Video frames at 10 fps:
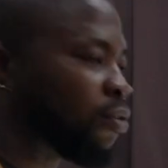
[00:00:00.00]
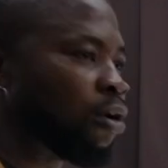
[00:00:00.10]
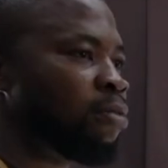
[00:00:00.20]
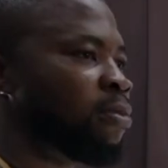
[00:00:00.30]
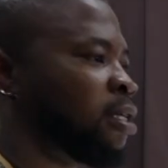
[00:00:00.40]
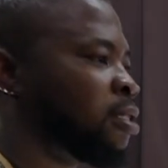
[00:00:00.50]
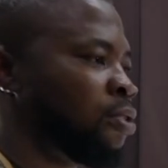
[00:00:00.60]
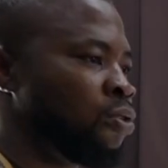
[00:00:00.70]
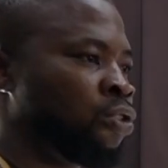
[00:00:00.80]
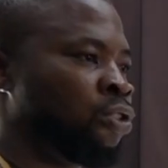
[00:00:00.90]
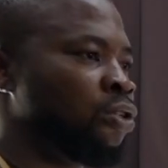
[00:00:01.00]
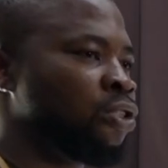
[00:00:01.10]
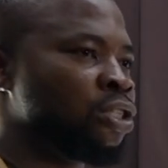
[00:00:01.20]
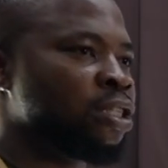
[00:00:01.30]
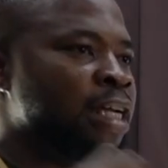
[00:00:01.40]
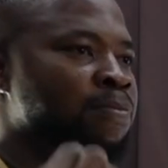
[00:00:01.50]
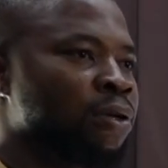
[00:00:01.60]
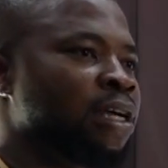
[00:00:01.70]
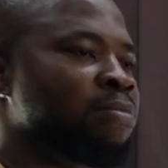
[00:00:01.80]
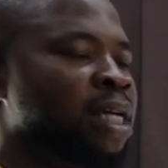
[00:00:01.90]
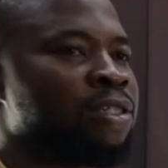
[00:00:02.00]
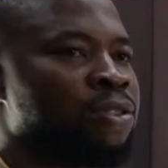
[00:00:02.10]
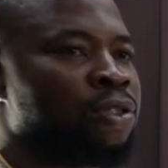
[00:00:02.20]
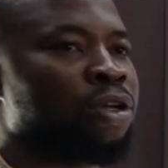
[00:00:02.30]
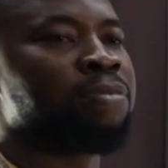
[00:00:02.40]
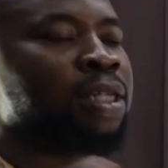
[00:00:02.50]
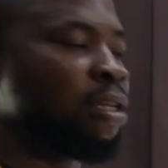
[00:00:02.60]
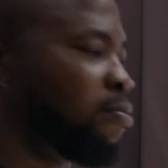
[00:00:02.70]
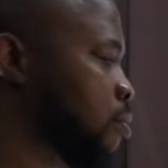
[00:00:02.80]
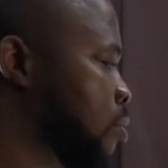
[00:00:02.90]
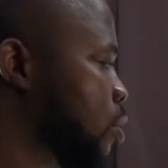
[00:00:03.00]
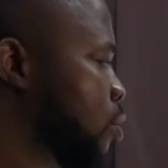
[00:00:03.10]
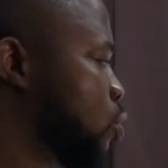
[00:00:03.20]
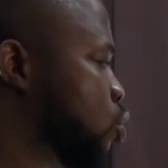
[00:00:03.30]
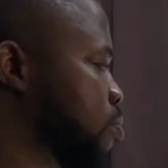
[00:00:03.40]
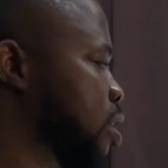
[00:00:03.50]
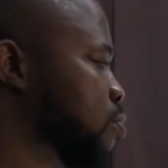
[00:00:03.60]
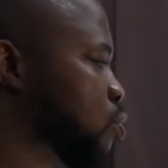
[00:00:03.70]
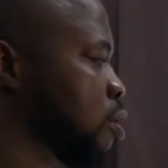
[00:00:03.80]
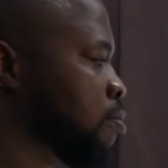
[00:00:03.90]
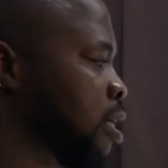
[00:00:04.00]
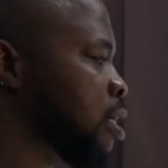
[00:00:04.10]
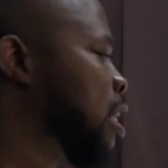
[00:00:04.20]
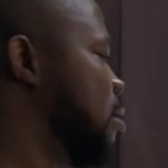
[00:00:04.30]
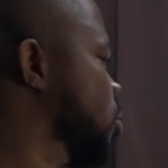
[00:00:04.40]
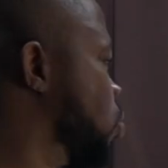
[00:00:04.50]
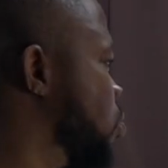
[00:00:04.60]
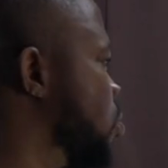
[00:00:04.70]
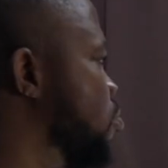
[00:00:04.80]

for updates. You don't just write program that is not updatable. You should be able to update and do